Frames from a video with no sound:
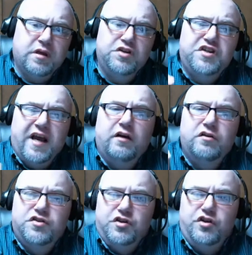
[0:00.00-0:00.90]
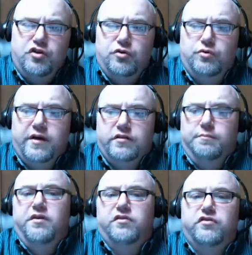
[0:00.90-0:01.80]
challenge to you as a
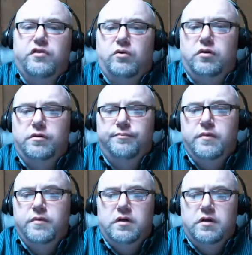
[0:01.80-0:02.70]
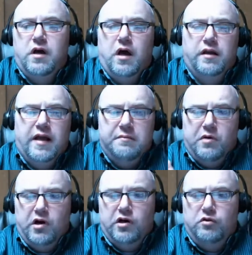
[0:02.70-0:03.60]
business owner, online
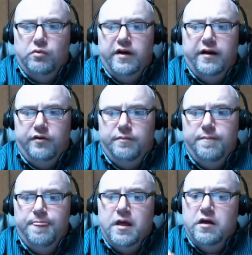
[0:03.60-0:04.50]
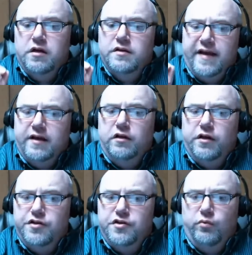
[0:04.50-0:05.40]
marketer, whatever. Take a
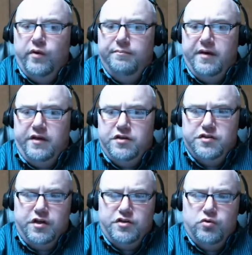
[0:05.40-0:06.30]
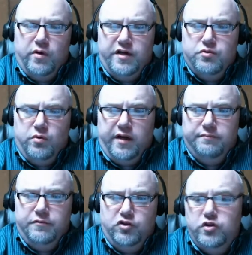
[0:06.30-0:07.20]
look at your web pages in 2020.
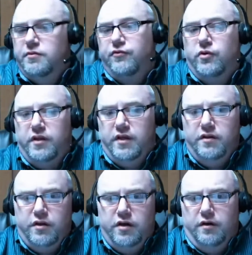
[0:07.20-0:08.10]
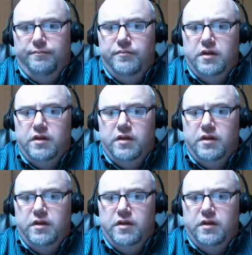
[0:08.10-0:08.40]
Do it before the end of the year.